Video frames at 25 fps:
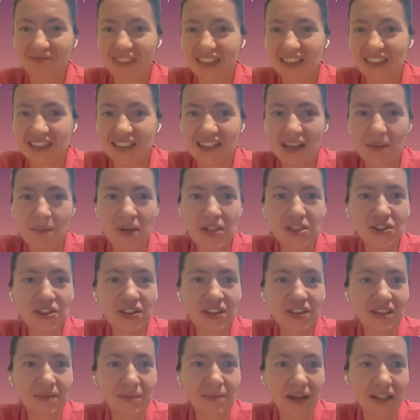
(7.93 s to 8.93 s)
As I
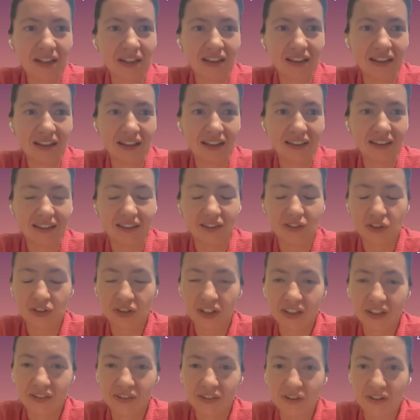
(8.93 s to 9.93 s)
mentioned in my
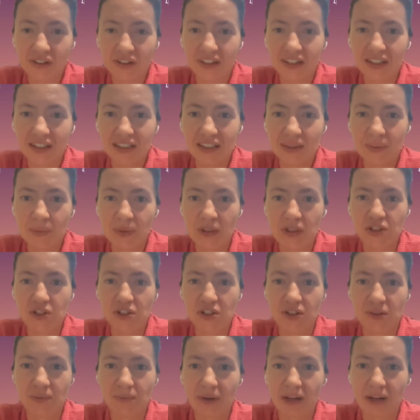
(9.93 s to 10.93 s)
introductory
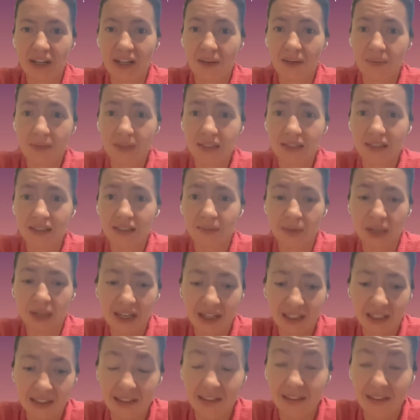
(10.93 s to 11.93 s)
speech, my name is
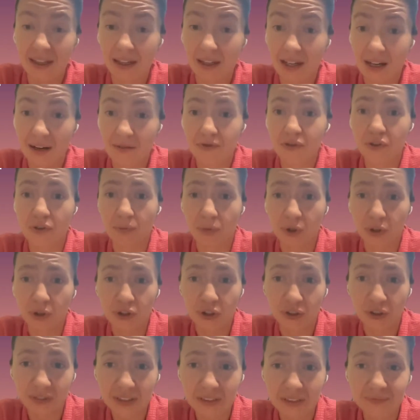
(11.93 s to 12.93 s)
Mihaela and I come from
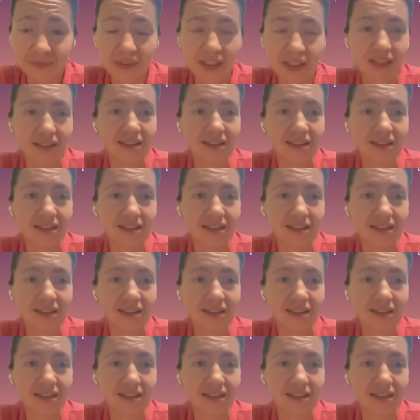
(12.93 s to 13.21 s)
Moldova.